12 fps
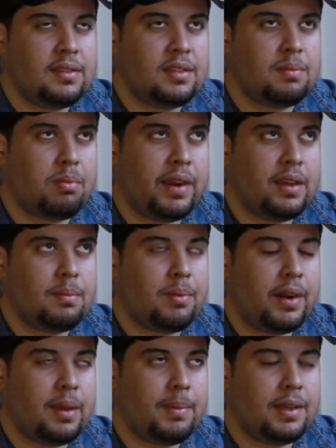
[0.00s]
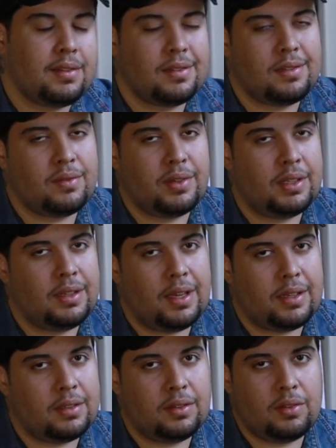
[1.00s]
spray and pray because it's really
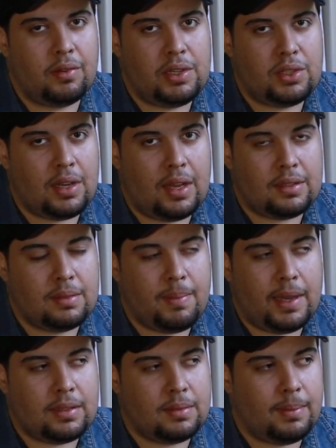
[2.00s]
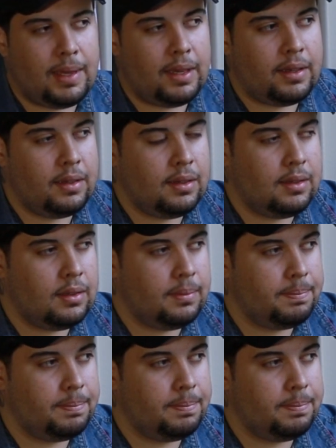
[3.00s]
like three shots back to back.